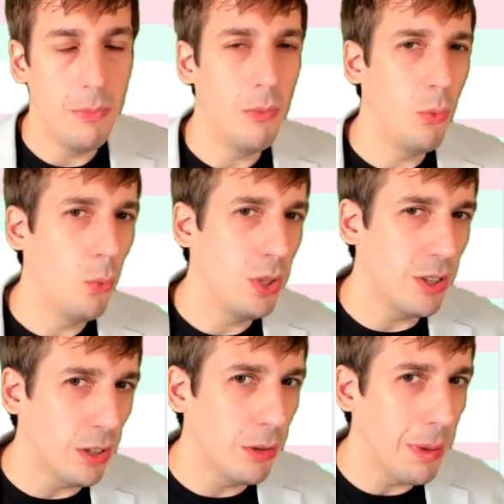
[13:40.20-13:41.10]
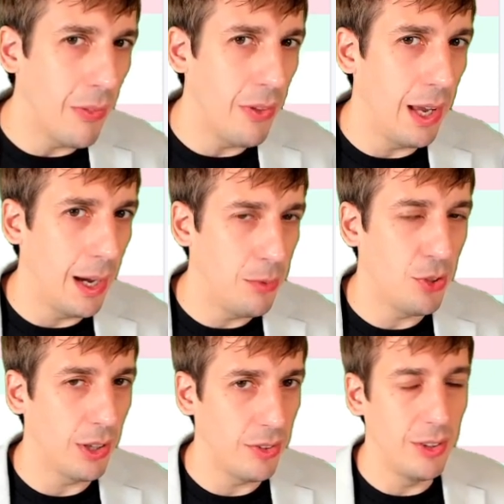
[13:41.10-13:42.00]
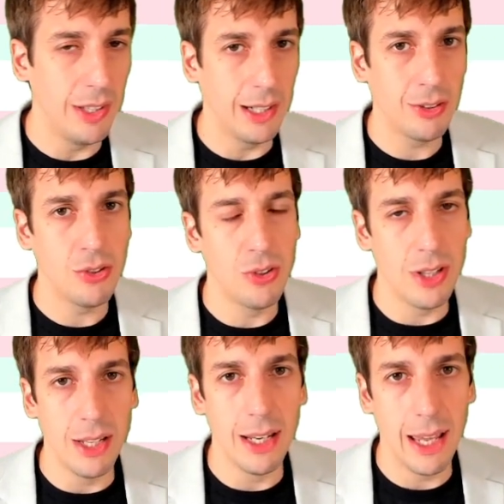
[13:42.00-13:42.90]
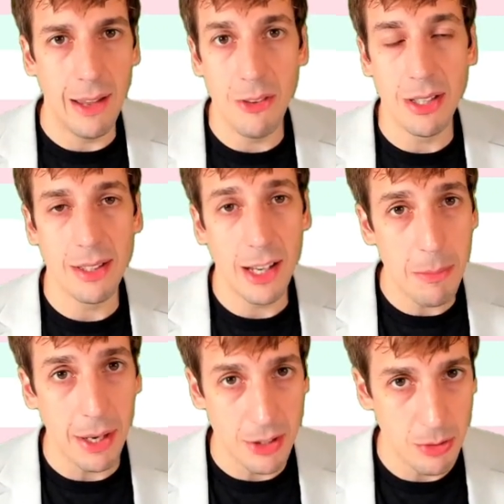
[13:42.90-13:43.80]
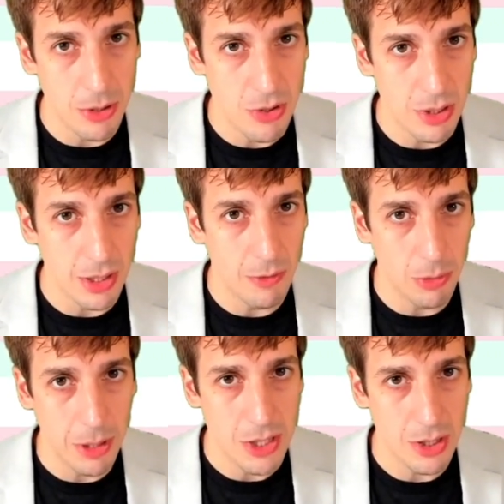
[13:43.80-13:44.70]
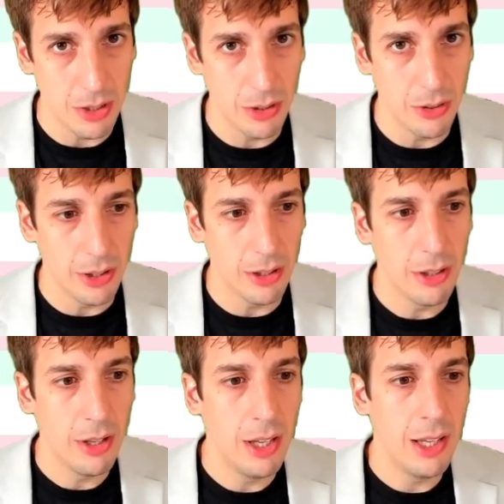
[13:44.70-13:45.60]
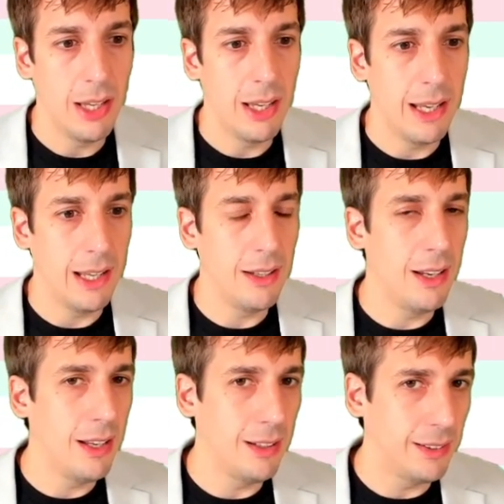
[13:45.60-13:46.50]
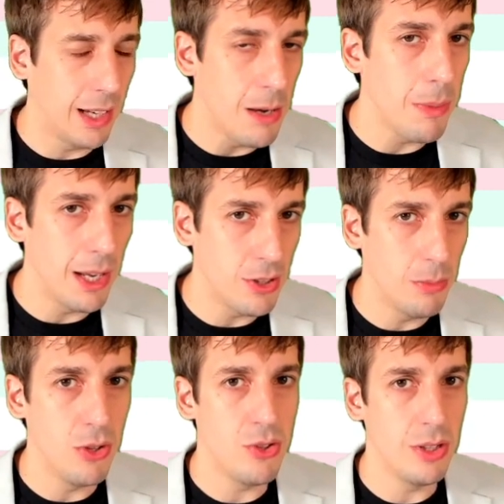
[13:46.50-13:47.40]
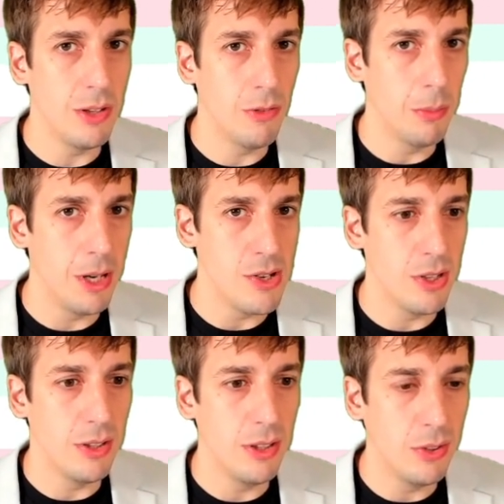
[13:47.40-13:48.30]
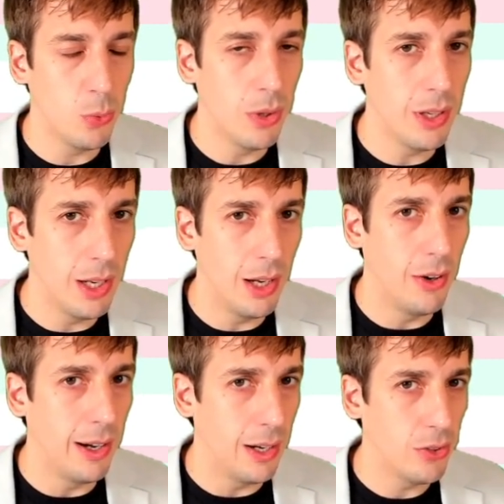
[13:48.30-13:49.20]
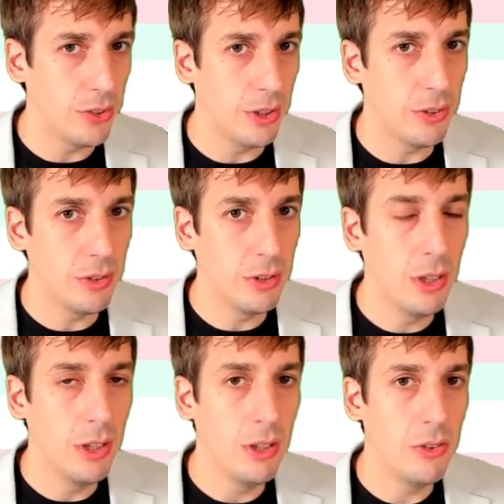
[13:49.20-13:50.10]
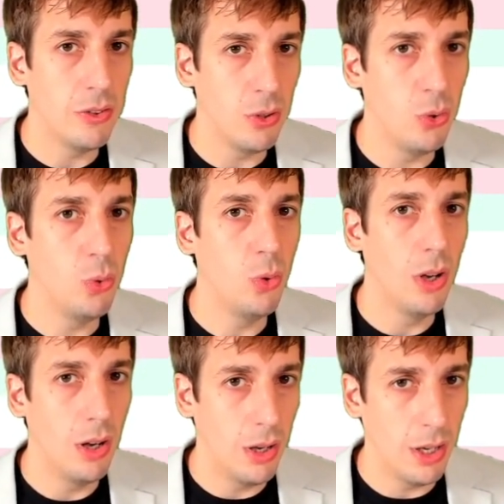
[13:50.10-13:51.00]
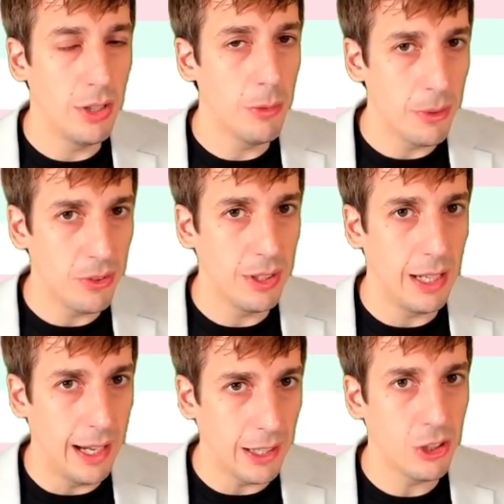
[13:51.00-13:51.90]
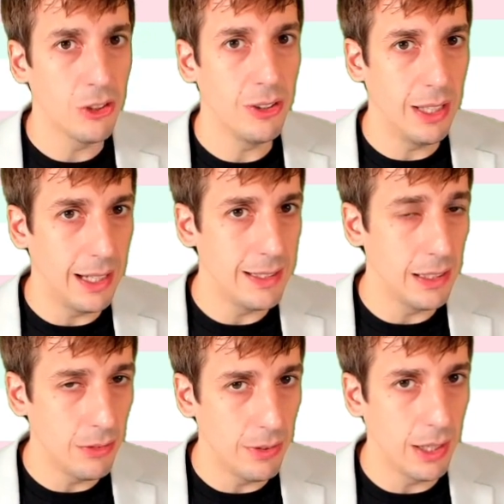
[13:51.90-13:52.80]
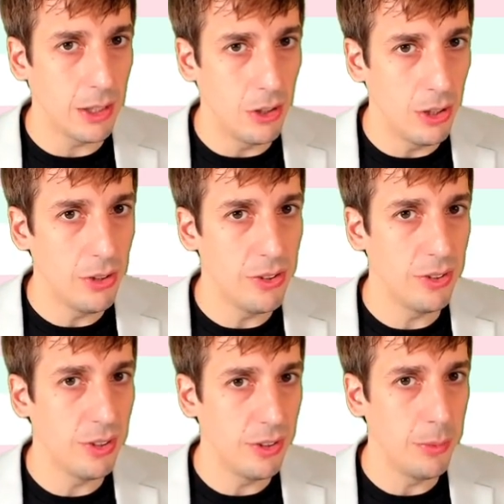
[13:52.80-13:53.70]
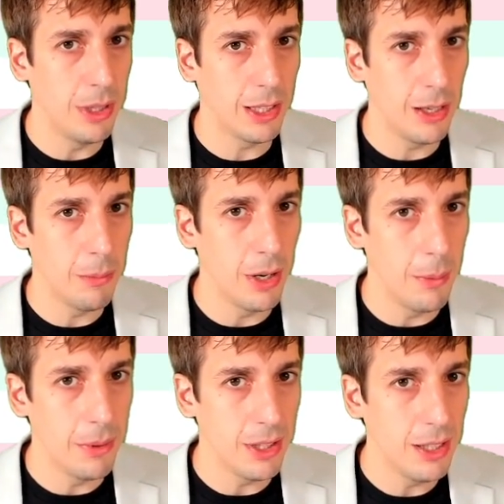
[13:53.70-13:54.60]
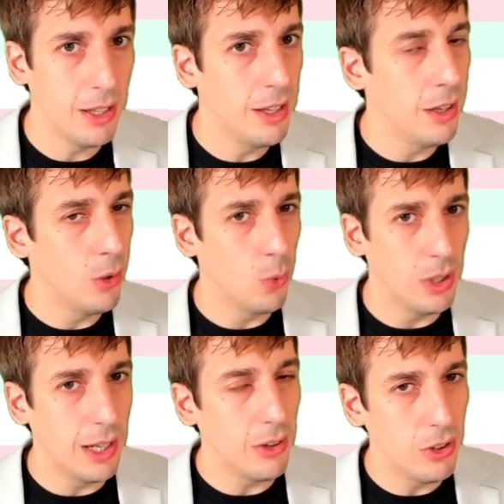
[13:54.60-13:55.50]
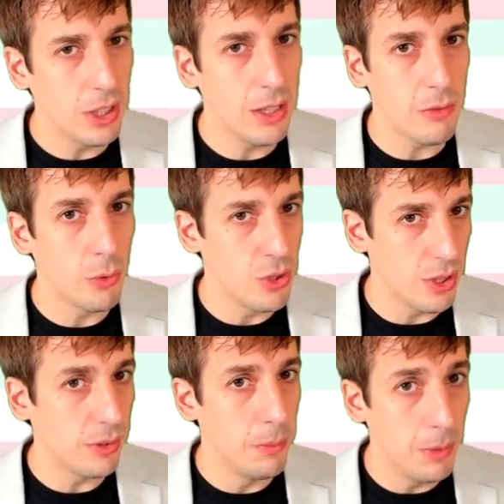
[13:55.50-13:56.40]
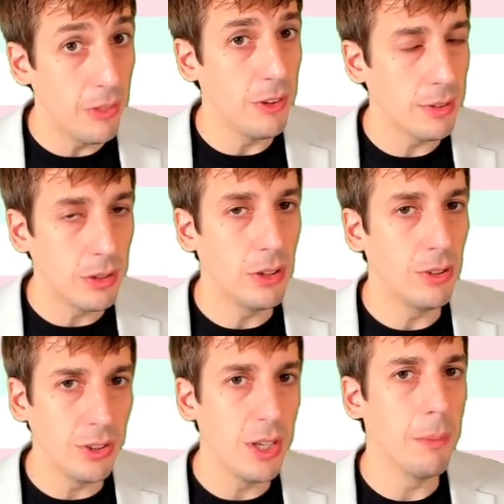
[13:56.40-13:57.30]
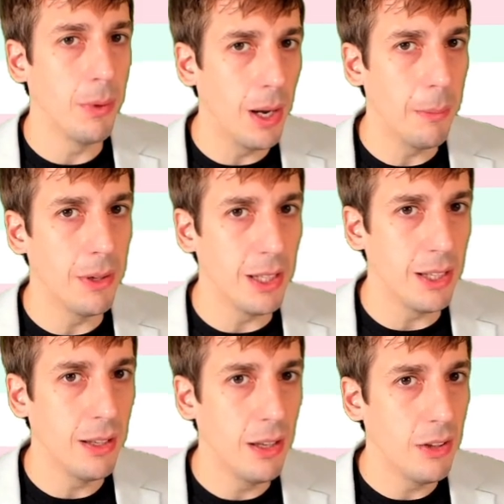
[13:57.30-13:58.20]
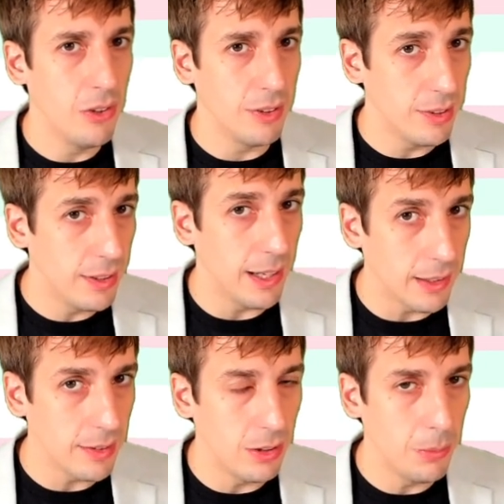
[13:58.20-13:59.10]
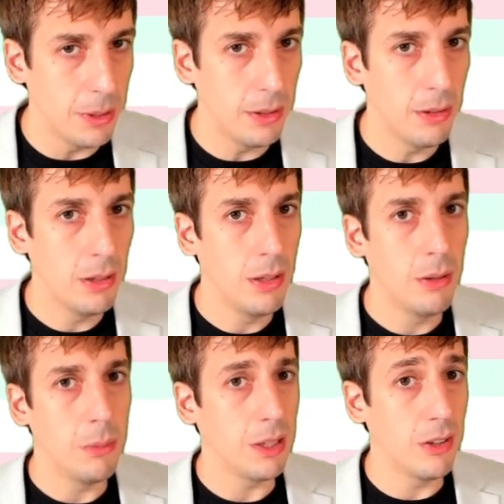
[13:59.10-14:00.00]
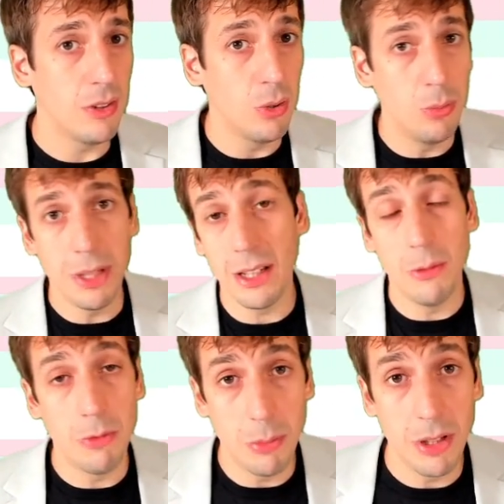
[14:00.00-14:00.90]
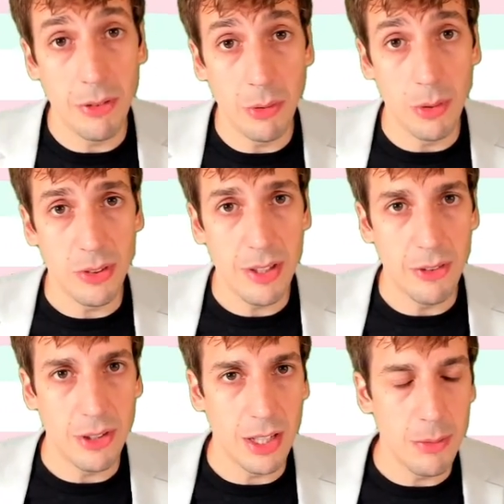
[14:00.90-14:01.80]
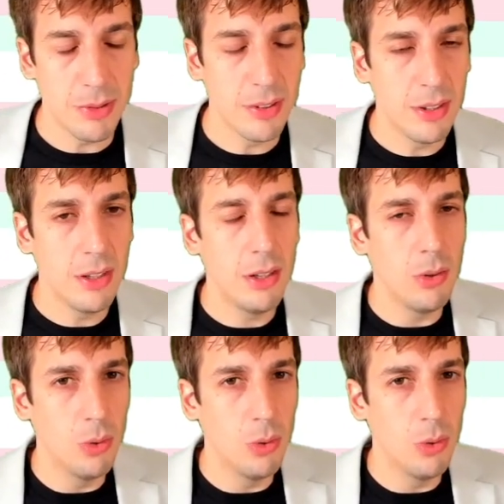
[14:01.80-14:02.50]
We talked about the abstract syntax tree having type attribution information earlier, and the type attribution information is what allows us to 100% accurately identify calls to system.getProperty. We're not looking for just methods called getProperty, the syntax element, because those may come from different receiver types. We're